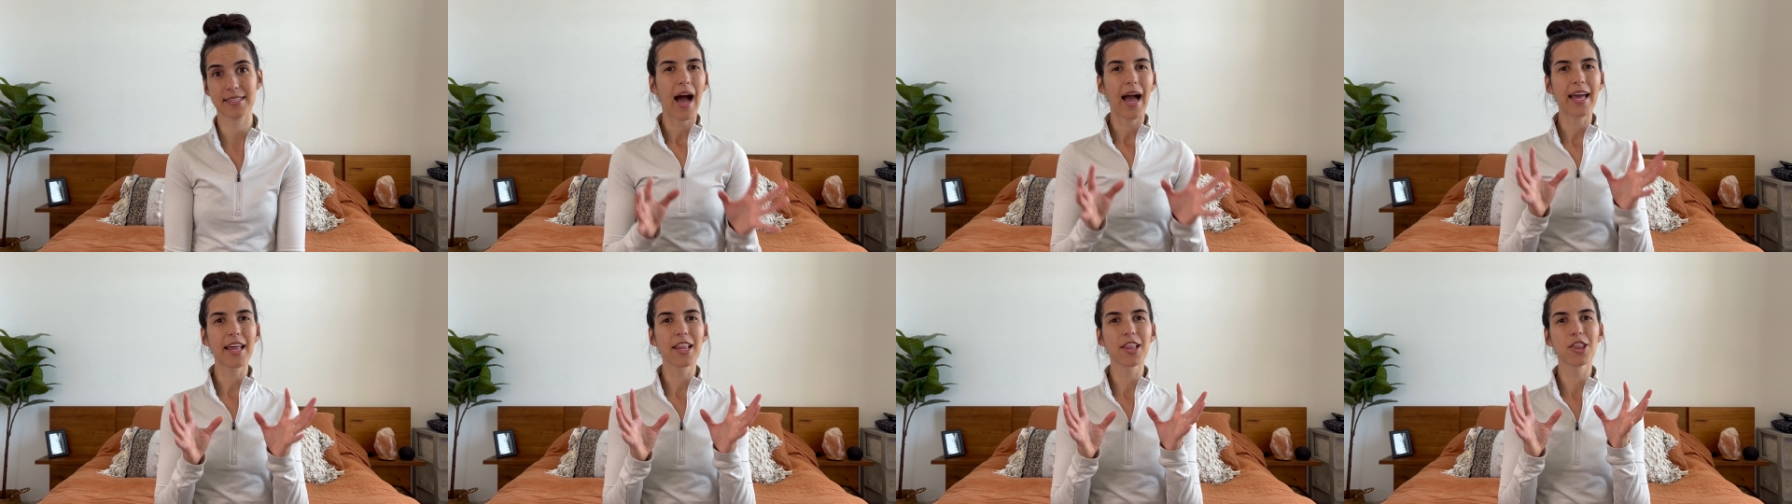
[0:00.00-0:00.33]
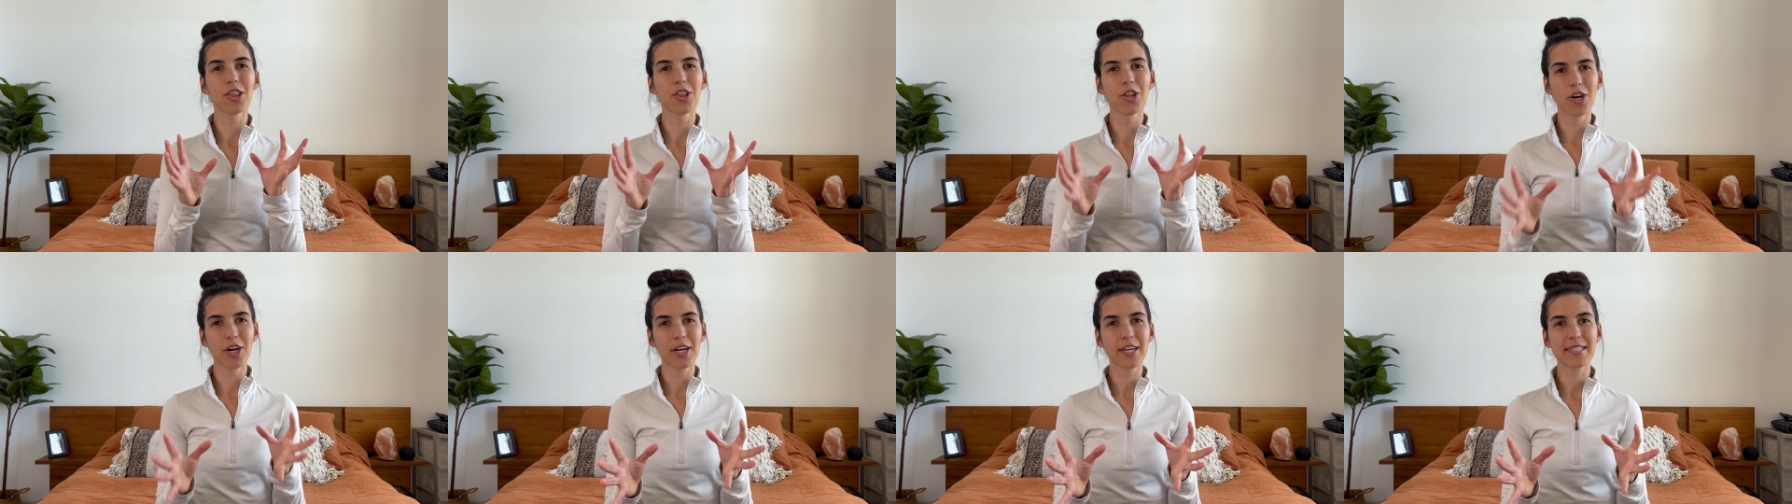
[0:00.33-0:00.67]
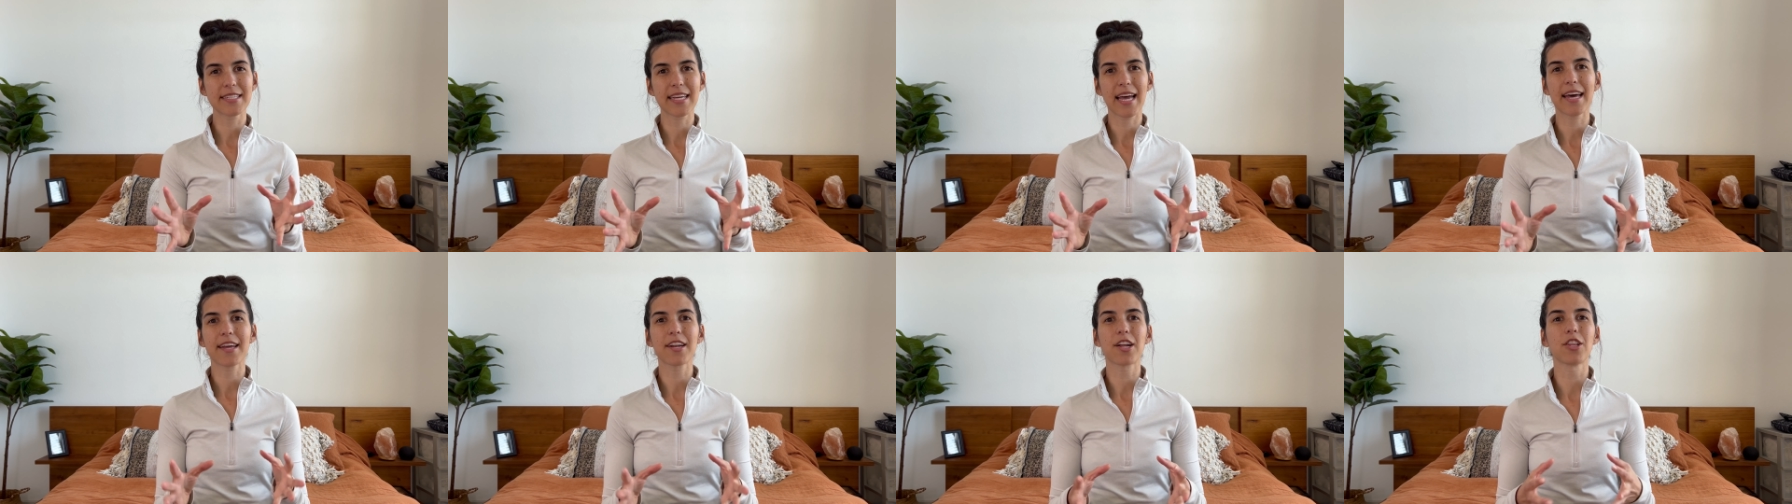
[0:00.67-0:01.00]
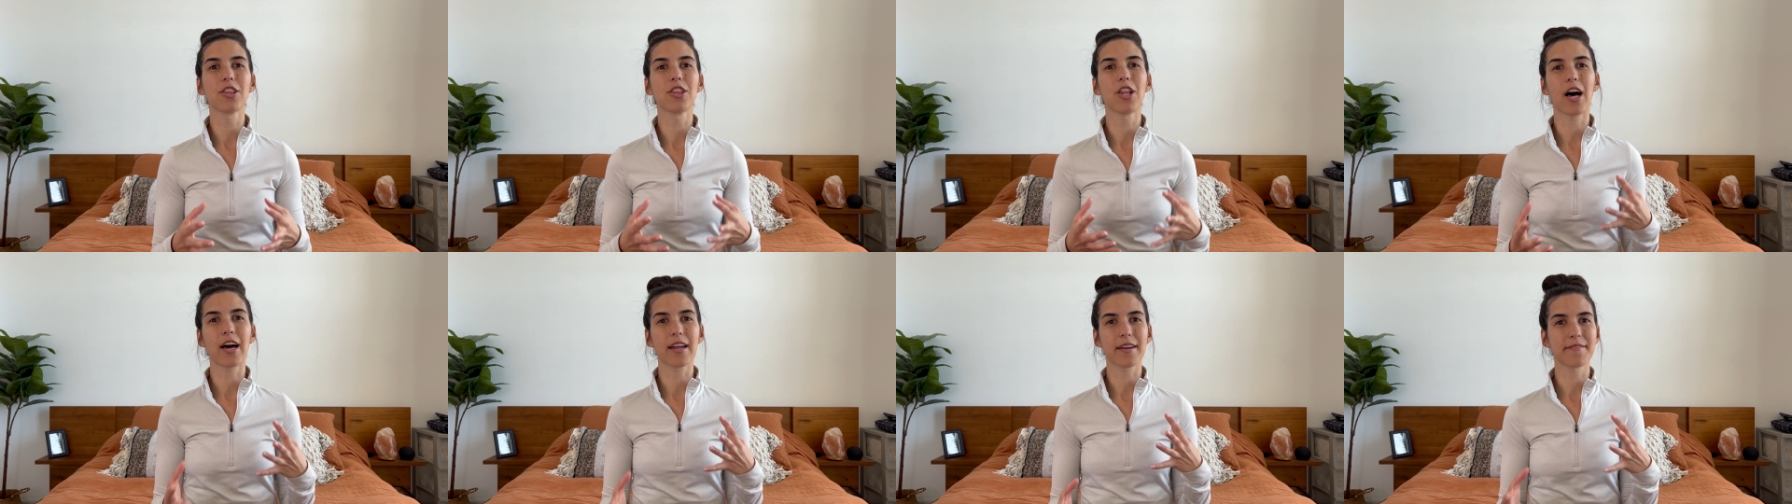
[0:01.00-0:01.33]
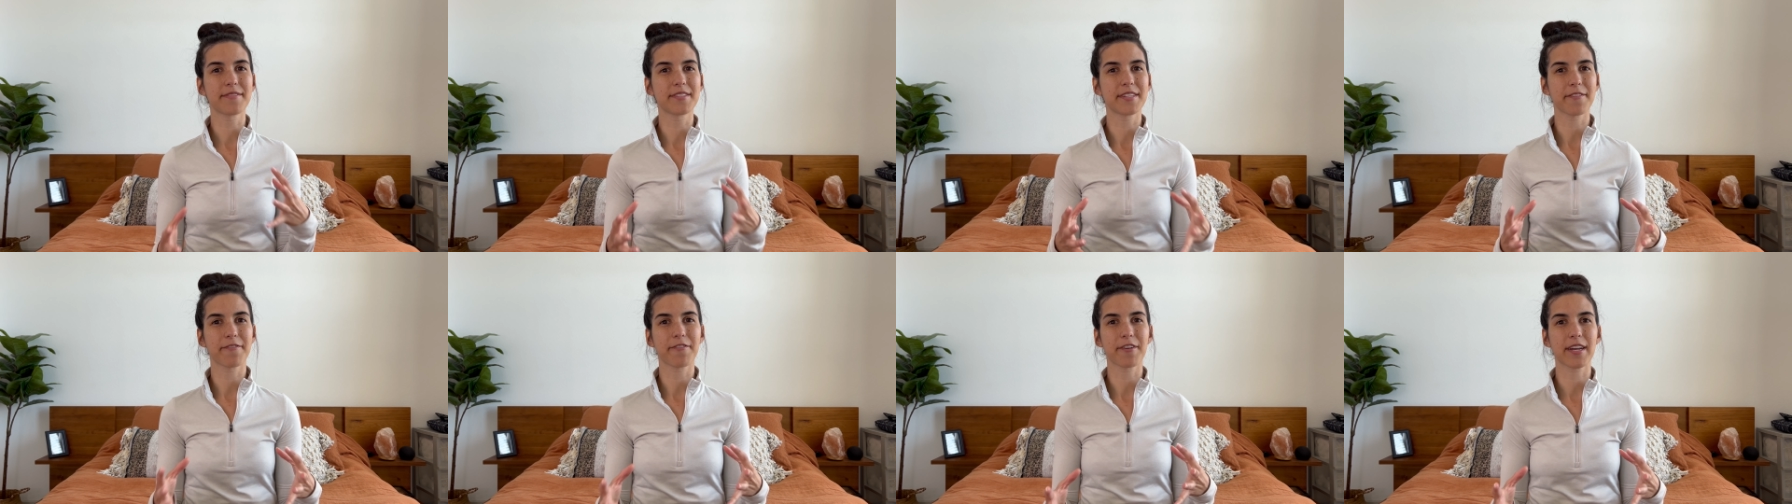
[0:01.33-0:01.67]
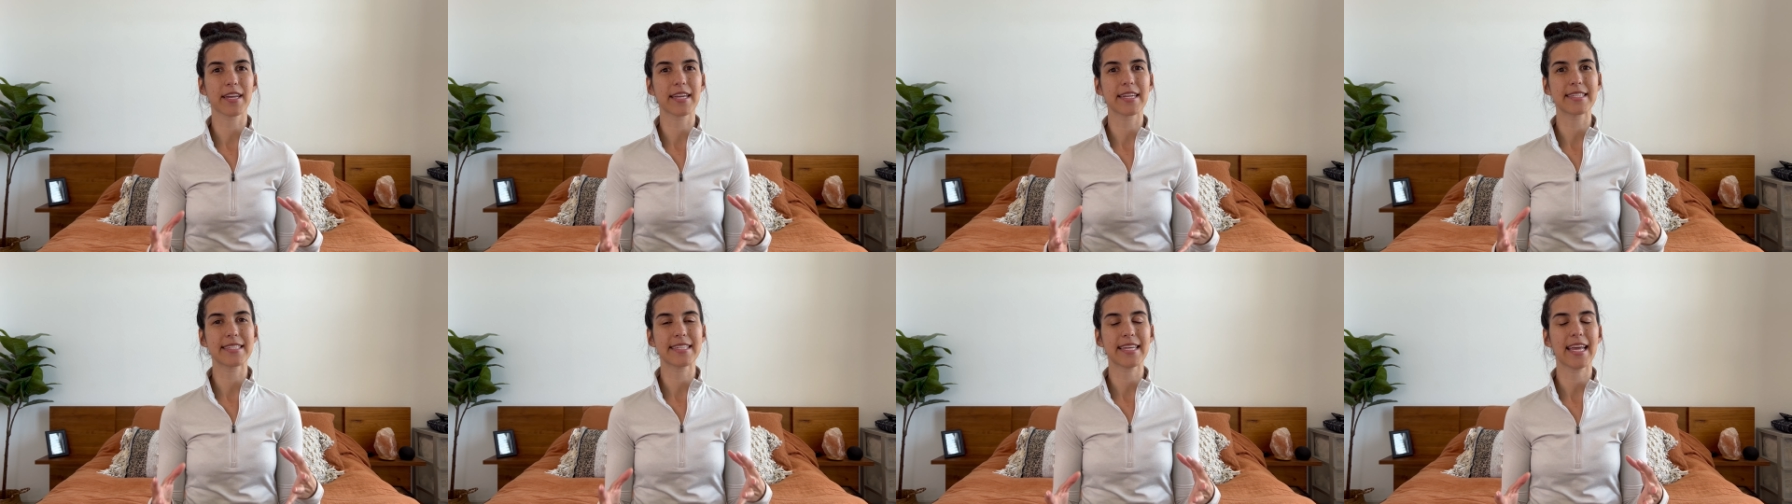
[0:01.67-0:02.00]
I looked at a lot of different
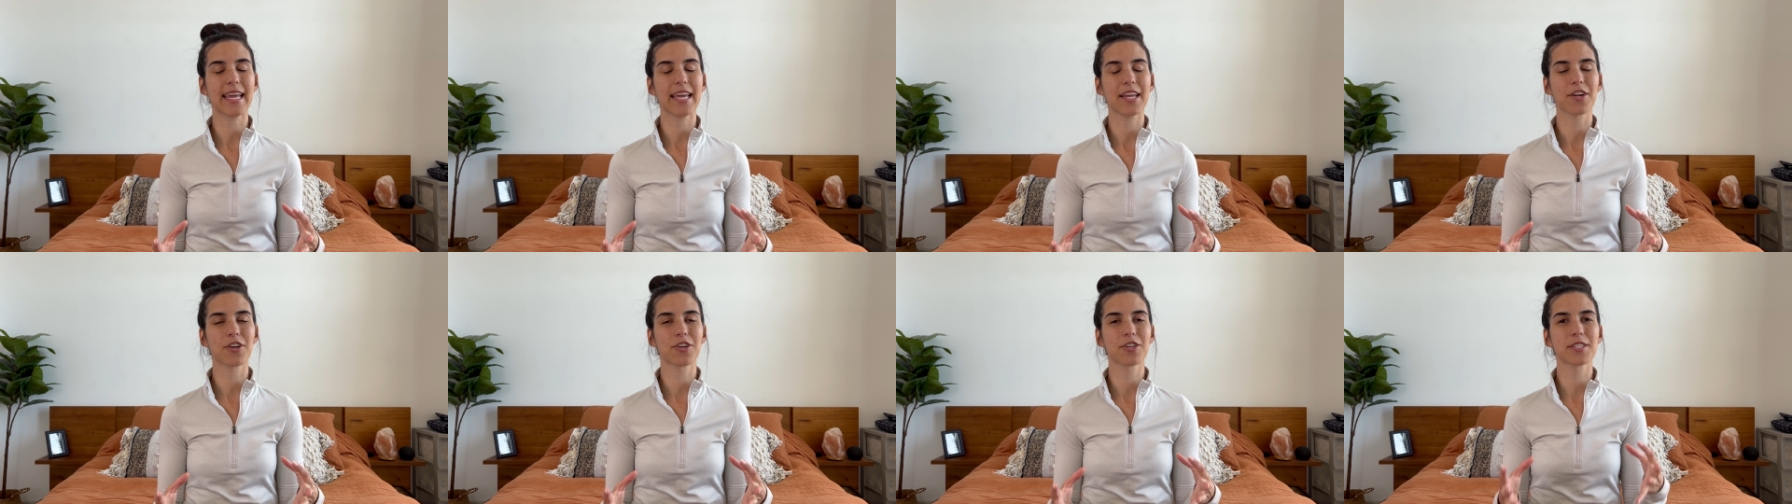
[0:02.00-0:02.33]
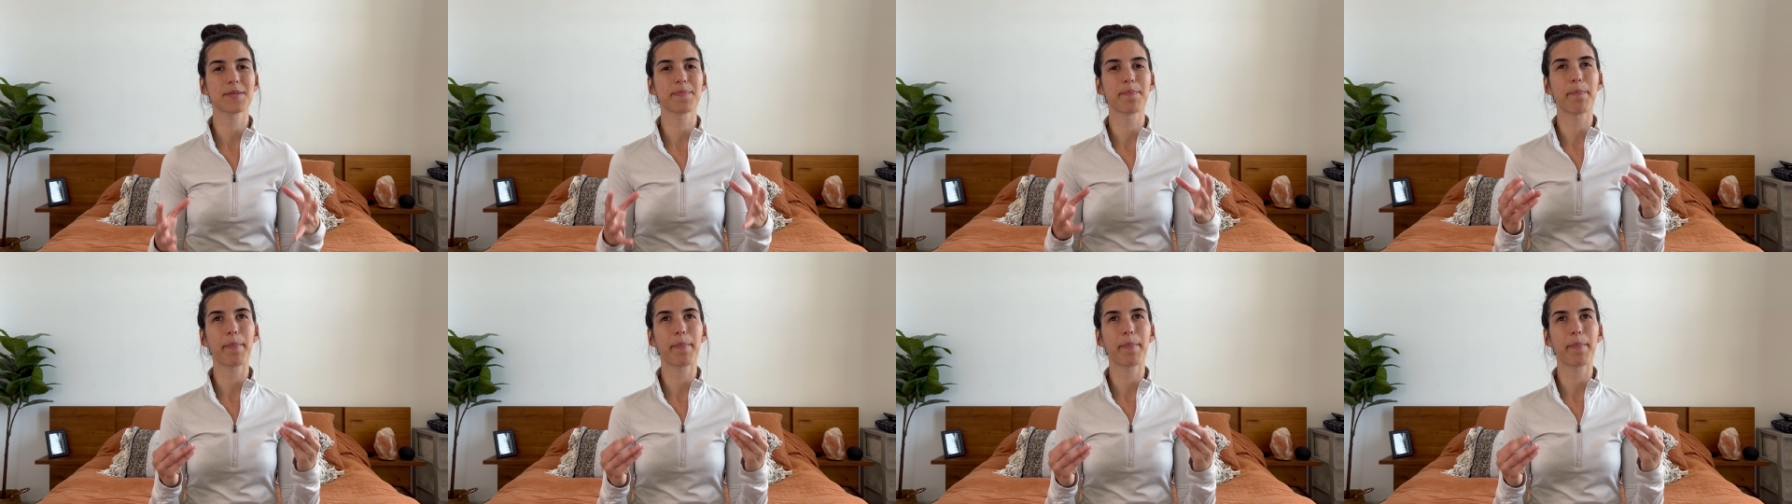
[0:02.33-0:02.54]
containers,